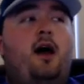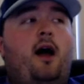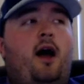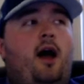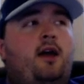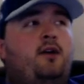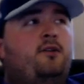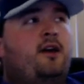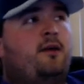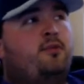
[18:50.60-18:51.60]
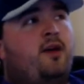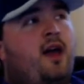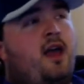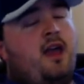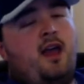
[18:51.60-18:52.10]
I go there and
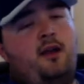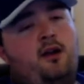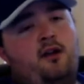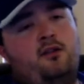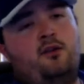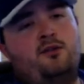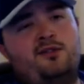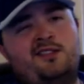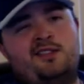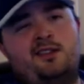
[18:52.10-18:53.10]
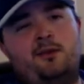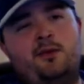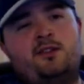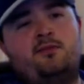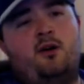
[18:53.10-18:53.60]
play, and our locals is a little
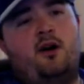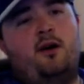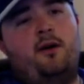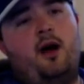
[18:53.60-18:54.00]
bit small.